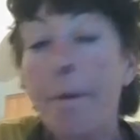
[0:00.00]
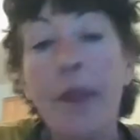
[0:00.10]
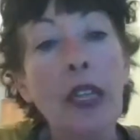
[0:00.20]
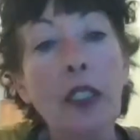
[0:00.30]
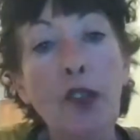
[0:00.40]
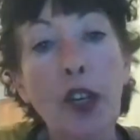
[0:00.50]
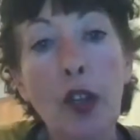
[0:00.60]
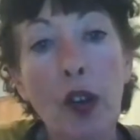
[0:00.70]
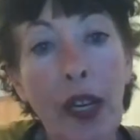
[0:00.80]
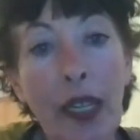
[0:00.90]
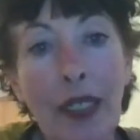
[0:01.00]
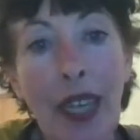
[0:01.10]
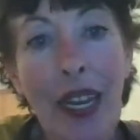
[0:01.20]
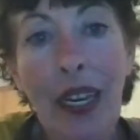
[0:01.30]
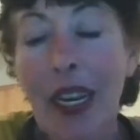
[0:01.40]
that is for your
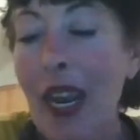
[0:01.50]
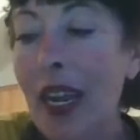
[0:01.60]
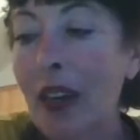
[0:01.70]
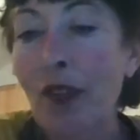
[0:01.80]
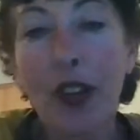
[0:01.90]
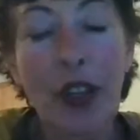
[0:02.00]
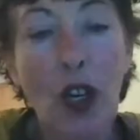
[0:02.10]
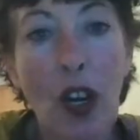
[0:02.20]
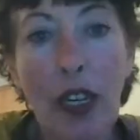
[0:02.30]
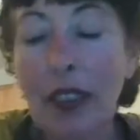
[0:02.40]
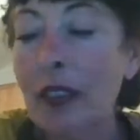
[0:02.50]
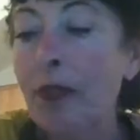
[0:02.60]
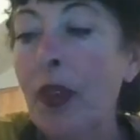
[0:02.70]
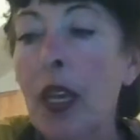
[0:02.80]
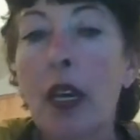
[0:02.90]
anxiety and for the dogs
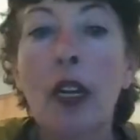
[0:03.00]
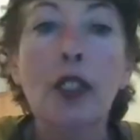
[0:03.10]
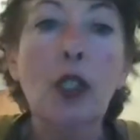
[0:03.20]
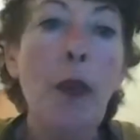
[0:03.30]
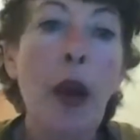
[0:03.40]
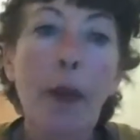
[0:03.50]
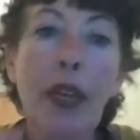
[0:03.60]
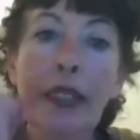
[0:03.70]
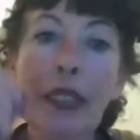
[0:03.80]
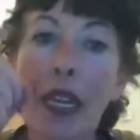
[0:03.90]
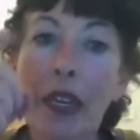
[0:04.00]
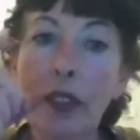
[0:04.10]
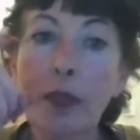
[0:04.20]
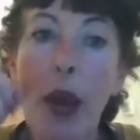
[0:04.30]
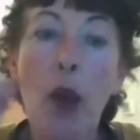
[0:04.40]
so puppies
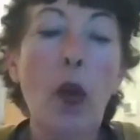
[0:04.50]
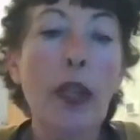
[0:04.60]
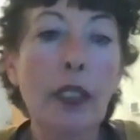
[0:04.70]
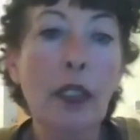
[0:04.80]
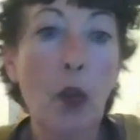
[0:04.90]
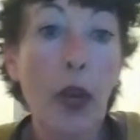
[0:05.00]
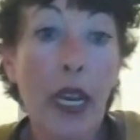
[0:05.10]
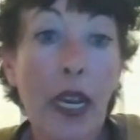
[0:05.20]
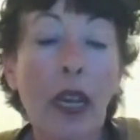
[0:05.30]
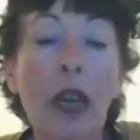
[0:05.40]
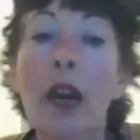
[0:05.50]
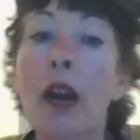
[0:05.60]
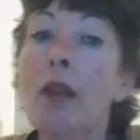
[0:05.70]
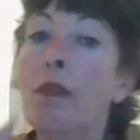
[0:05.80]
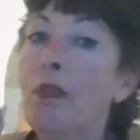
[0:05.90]
nails about once a week
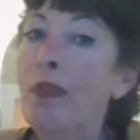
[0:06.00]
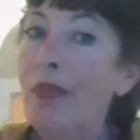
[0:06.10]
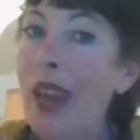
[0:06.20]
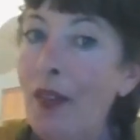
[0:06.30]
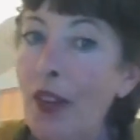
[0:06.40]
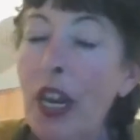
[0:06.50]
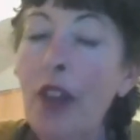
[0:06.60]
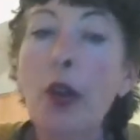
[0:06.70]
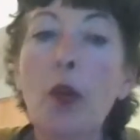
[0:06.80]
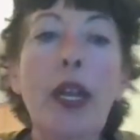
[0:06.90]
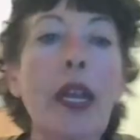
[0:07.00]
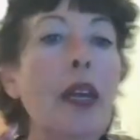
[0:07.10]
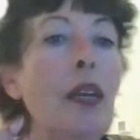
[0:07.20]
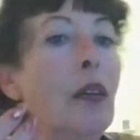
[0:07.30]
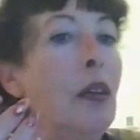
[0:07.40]
every other
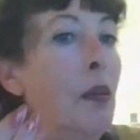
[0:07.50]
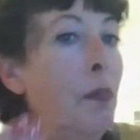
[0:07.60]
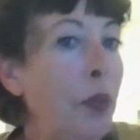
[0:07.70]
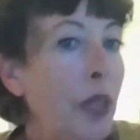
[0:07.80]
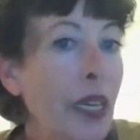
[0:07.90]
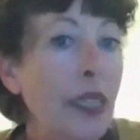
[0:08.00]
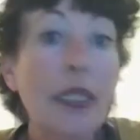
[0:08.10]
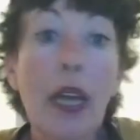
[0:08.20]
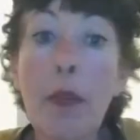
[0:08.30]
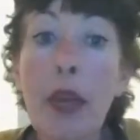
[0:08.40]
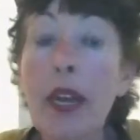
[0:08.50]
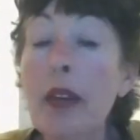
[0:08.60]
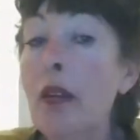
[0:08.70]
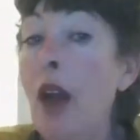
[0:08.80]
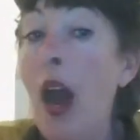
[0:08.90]
week please come
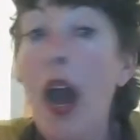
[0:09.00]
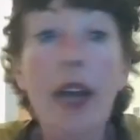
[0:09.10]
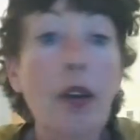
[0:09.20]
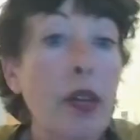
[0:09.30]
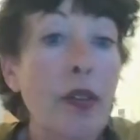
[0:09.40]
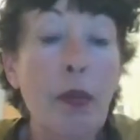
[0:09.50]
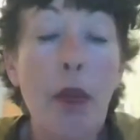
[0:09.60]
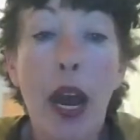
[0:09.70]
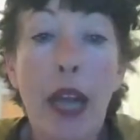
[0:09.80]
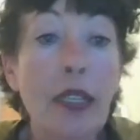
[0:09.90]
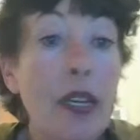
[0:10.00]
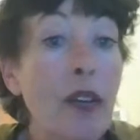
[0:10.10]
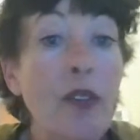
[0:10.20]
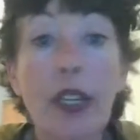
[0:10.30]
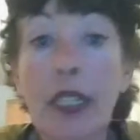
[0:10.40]
in i don't even mind
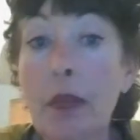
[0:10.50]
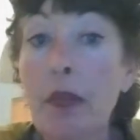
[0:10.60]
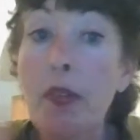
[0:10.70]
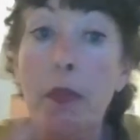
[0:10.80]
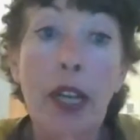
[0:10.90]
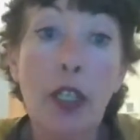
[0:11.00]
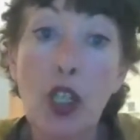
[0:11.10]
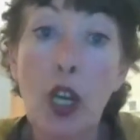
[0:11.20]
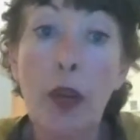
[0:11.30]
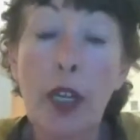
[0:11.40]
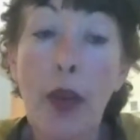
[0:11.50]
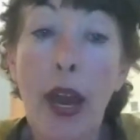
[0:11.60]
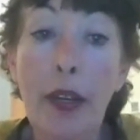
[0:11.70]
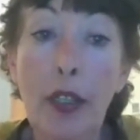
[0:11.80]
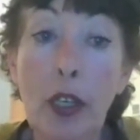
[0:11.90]
none of our team even mind showing you
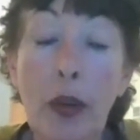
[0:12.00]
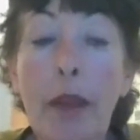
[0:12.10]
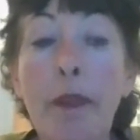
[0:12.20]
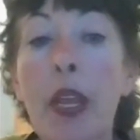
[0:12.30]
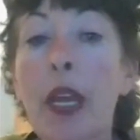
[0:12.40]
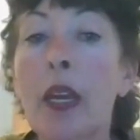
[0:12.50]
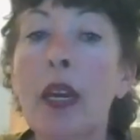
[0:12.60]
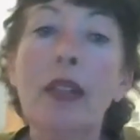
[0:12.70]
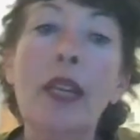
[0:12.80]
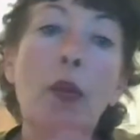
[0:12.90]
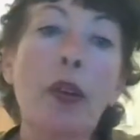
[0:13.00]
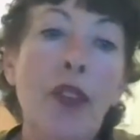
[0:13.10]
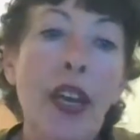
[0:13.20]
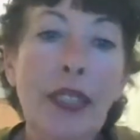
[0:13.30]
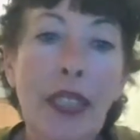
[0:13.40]
how to do it now with
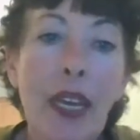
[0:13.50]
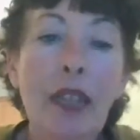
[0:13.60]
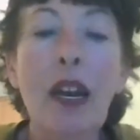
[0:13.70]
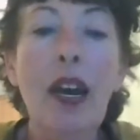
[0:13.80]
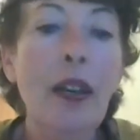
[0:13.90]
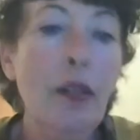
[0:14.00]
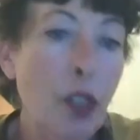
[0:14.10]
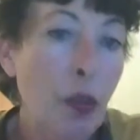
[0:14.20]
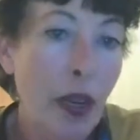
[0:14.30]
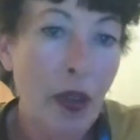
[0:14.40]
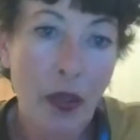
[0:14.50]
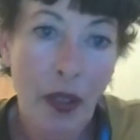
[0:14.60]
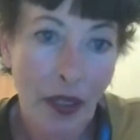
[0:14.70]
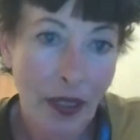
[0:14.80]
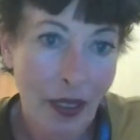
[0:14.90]
that said i don't do my own
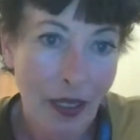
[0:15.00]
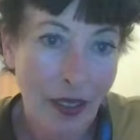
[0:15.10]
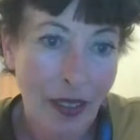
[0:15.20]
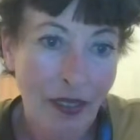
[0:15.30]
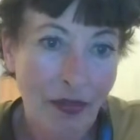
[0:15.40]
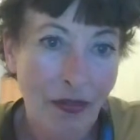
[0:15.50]
dog's nails